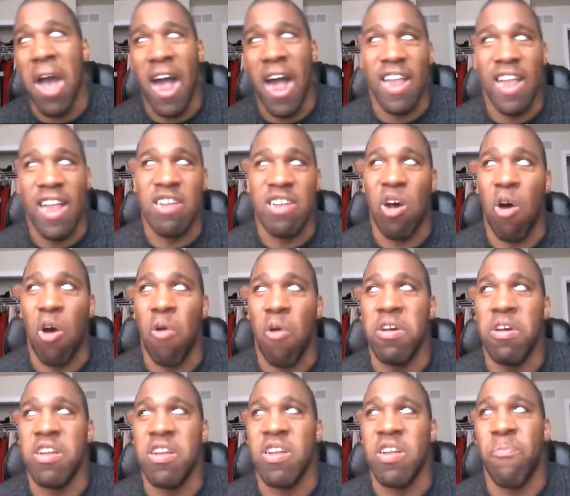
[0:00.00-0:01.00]
it's always
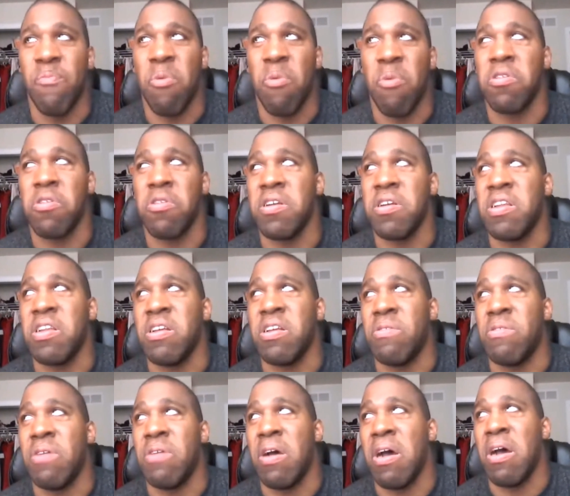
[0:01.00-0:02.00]
important to
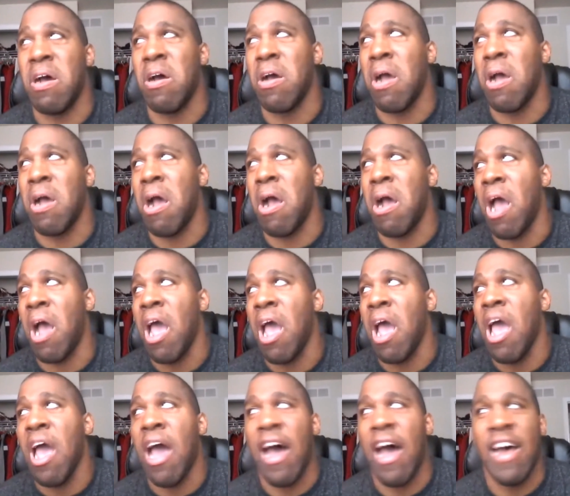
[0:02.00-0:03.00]

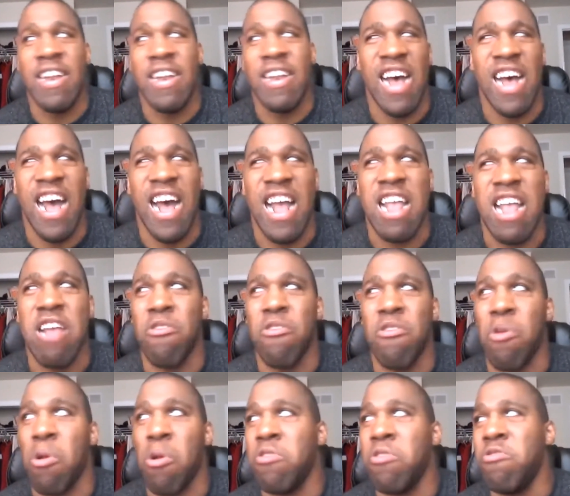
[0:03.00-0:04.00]
attack your
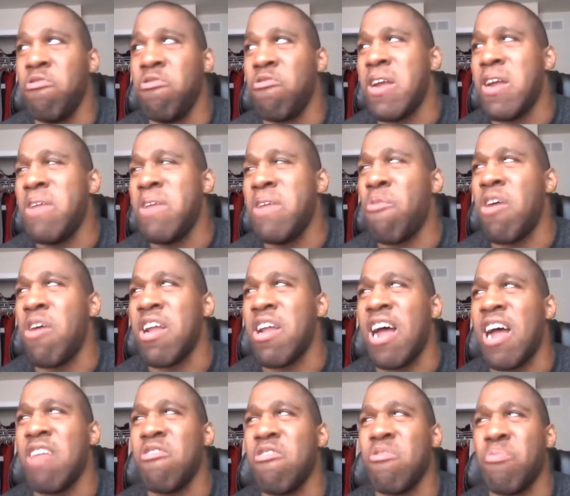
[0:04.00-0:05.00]
dream
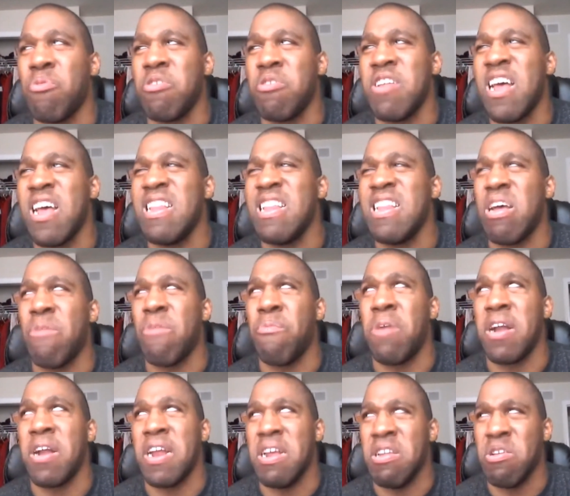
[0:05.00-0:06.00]
100% there, buddy.
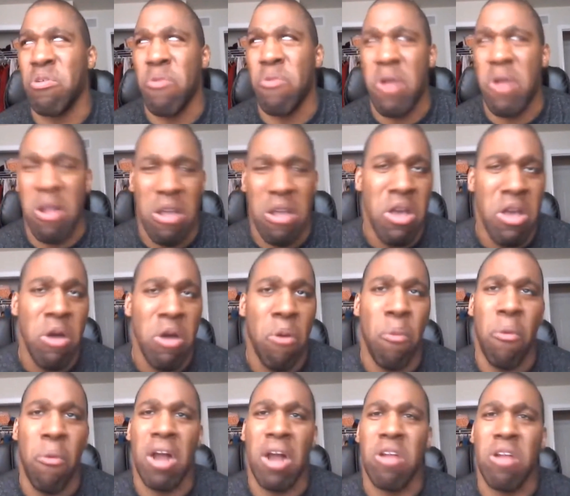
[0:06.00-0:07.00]
So we
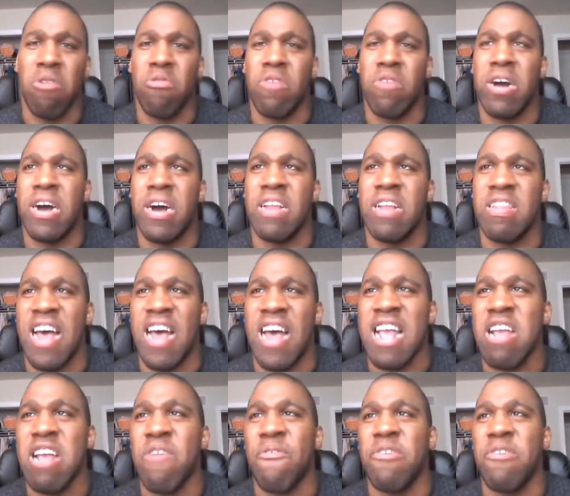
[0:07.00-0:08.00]
want to thank you
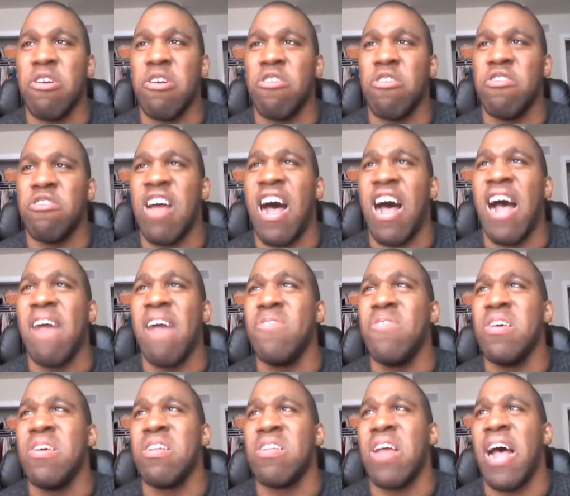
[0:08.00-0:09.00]
for your time
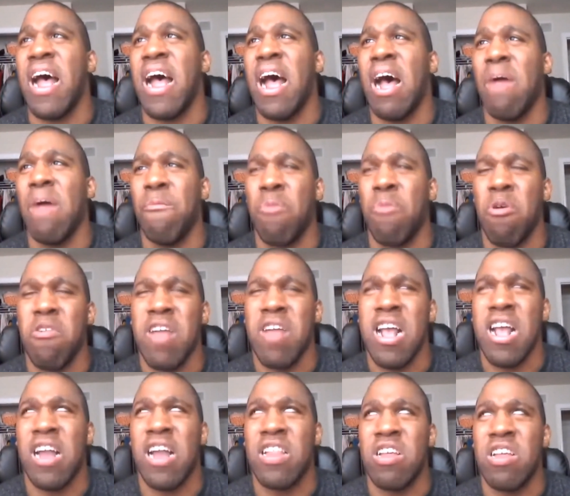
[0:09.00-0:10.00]
this morning
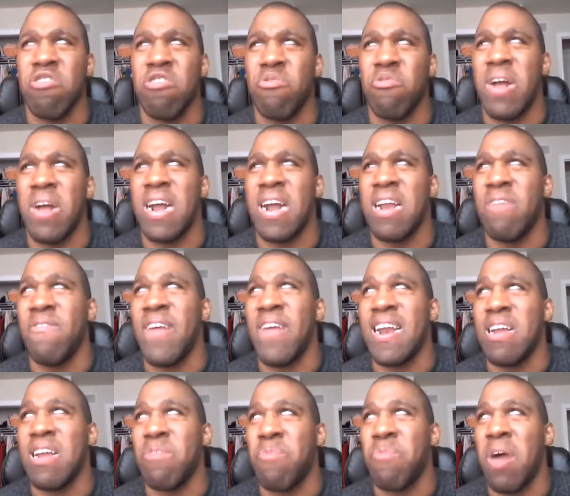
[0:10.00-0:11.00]
on the True Man
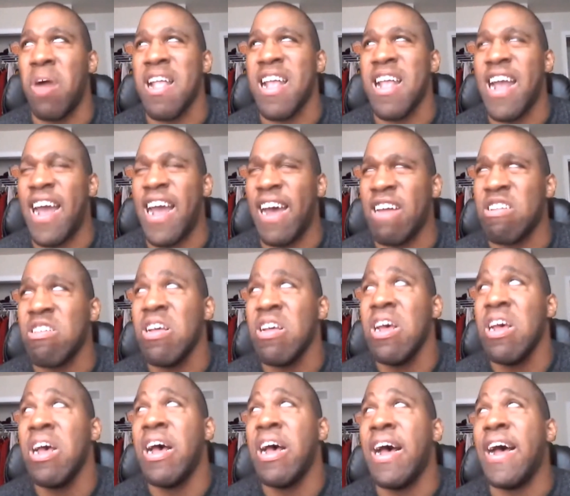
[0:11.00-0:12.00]
Advantage podcast.
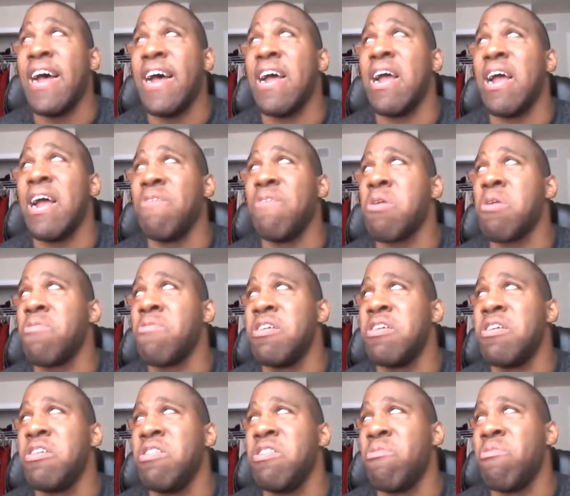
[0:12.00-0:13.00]
And we wish
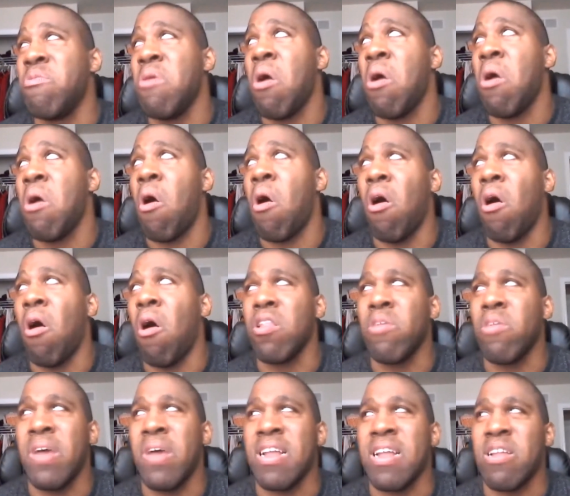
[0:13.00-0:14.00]
you all the
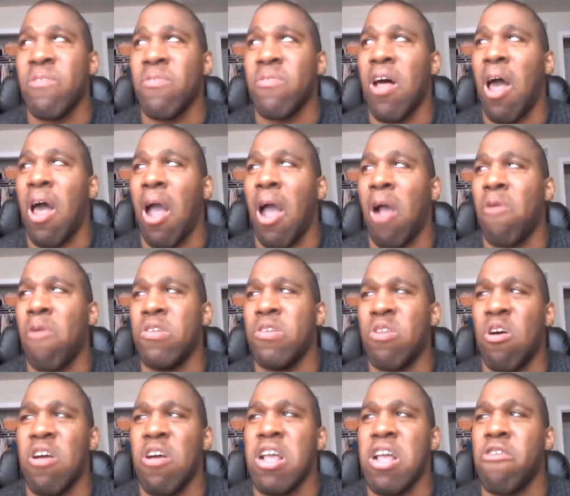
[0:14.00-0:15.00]
best of luck with all
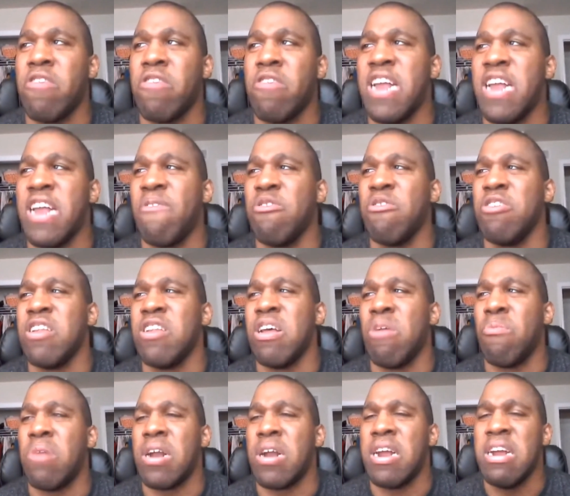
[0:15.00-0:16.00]
your endeavors there,
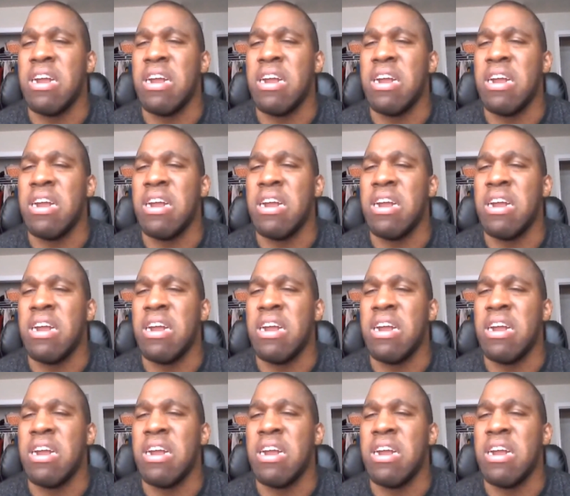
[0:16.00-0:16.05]
buddy.